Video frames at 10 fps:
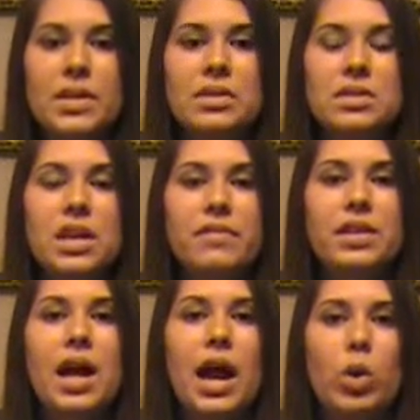Safe and
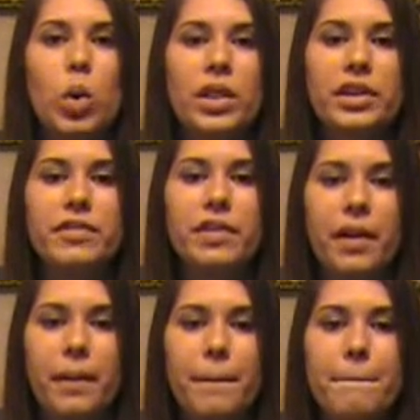high quality of
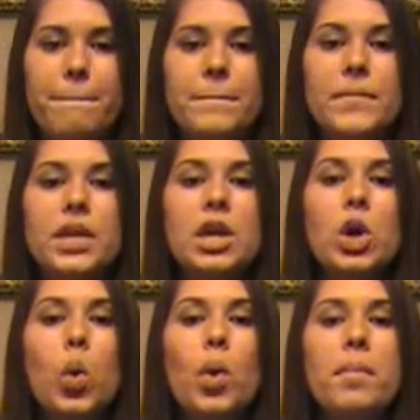care.
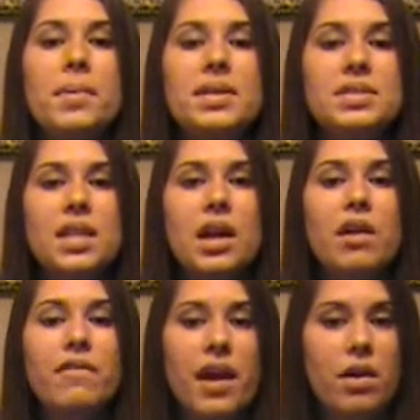We must think
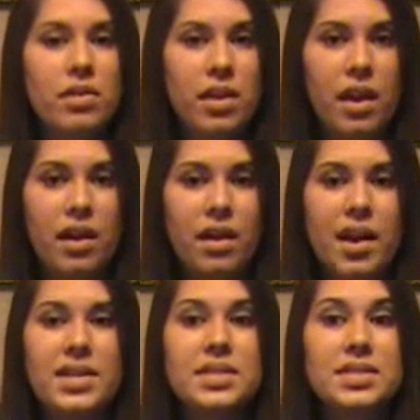of healthcare
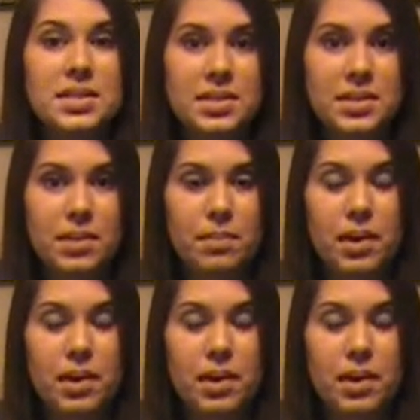as a system,